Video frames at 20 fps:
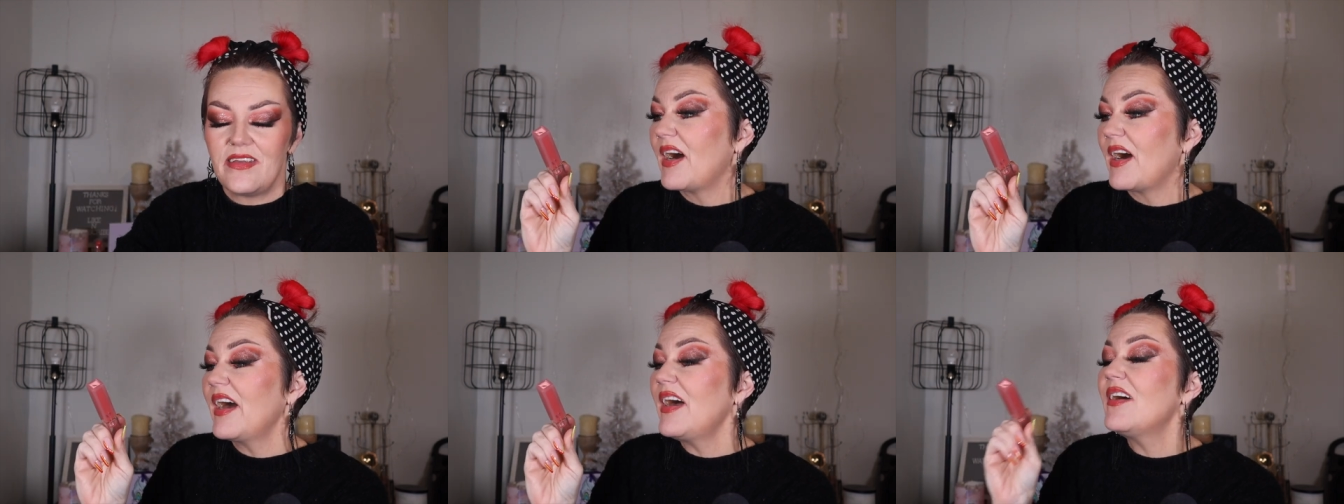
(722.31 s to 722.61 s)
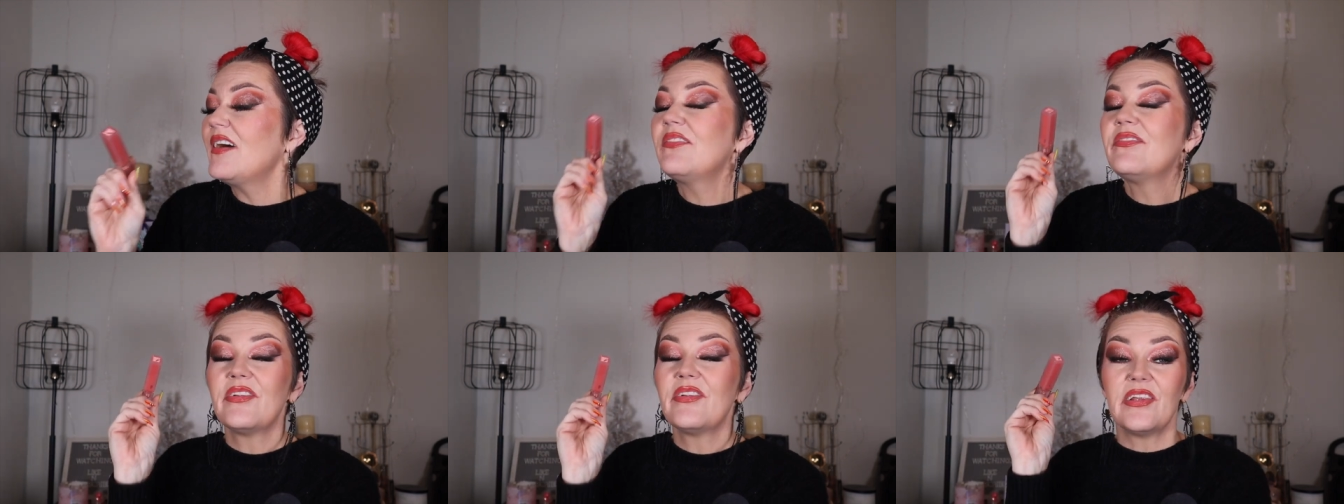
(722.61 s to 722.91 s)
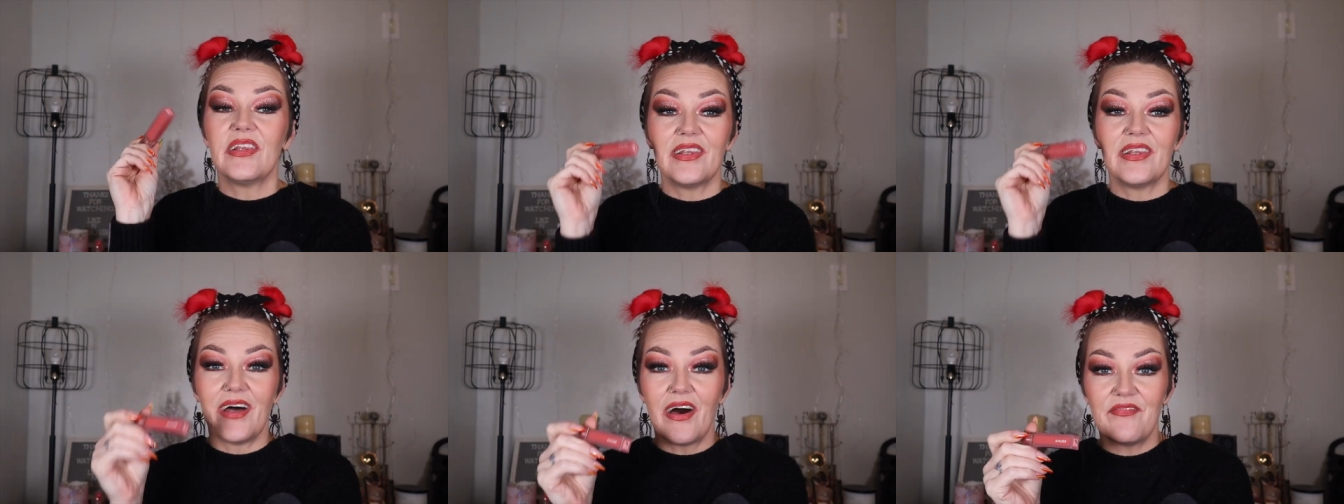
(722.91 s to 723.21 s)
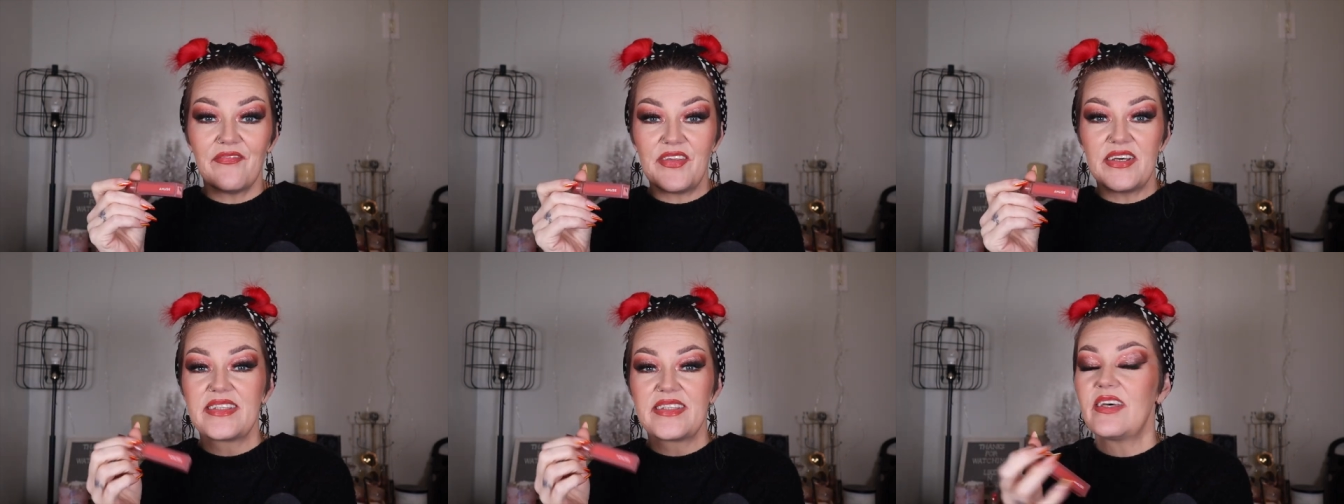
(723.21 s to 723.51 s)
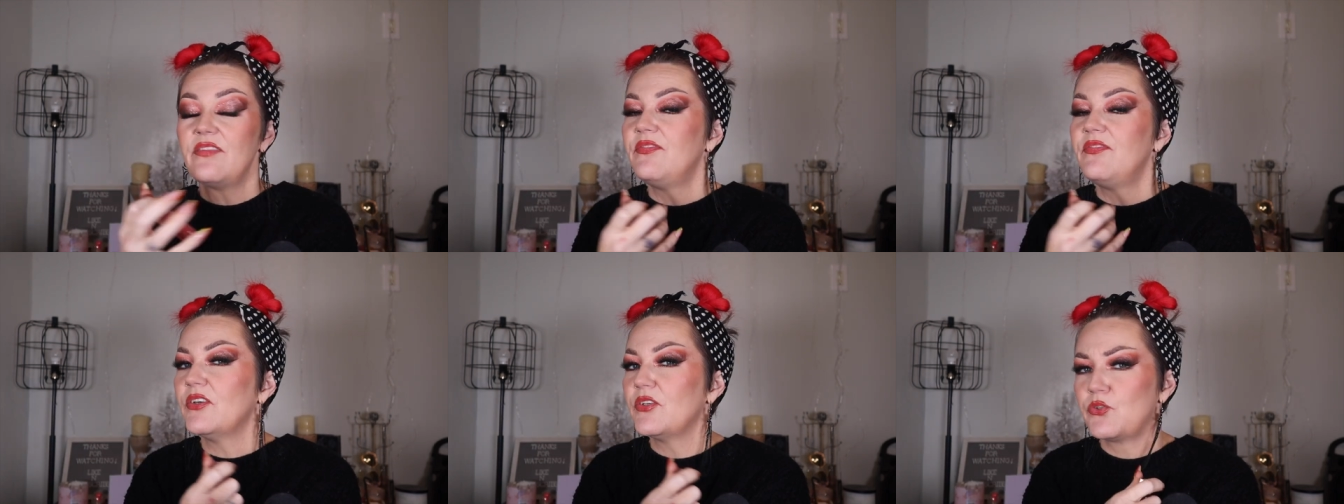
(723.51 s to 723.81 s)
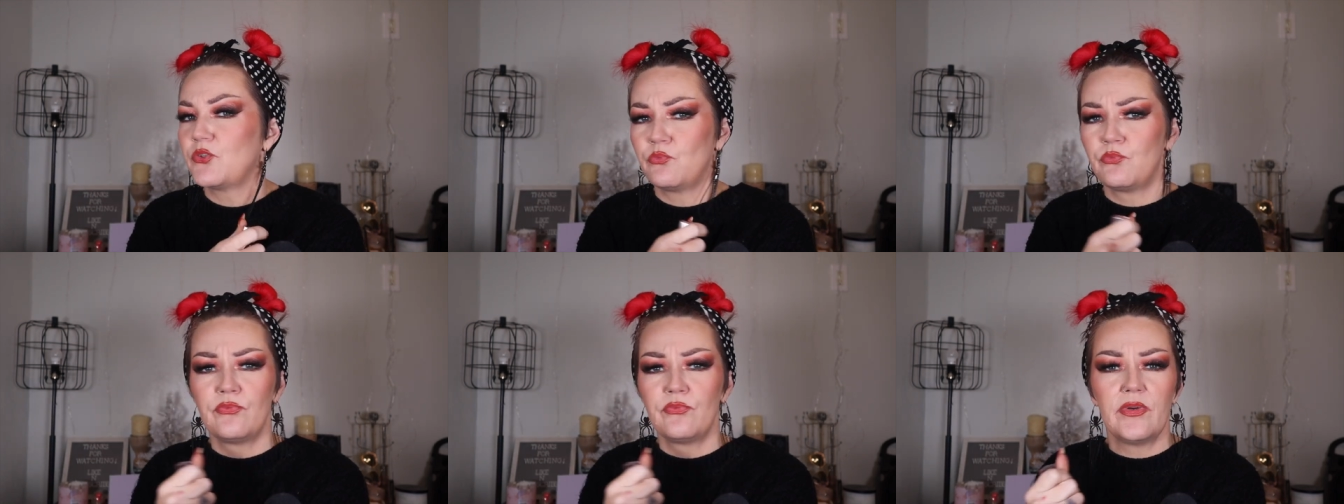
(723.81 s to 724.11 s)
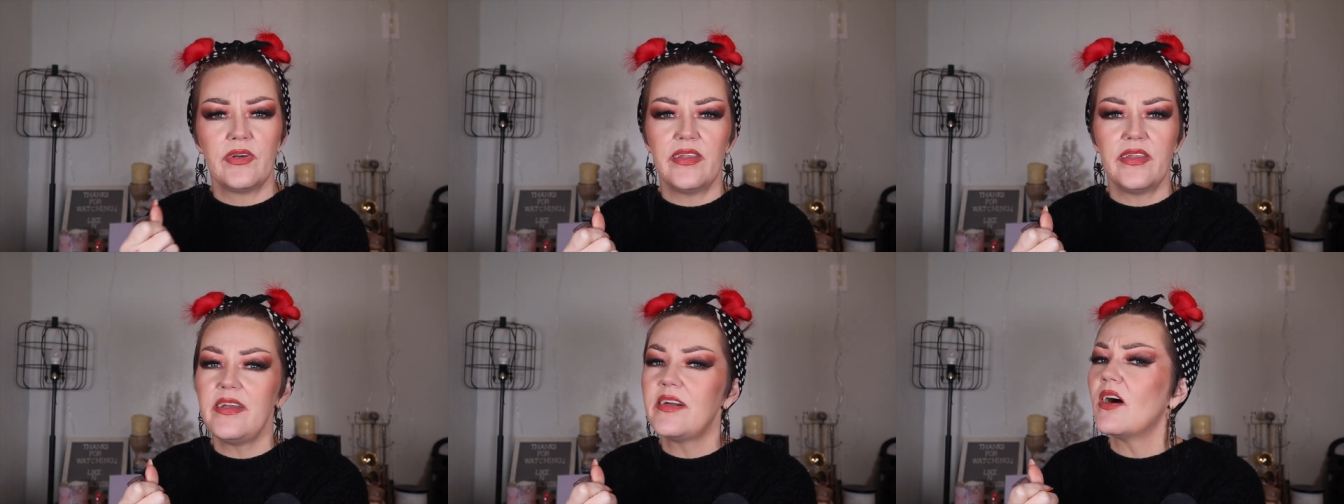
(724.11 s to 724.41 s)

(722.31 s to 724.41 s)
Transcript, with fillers: I have loved this. It feels really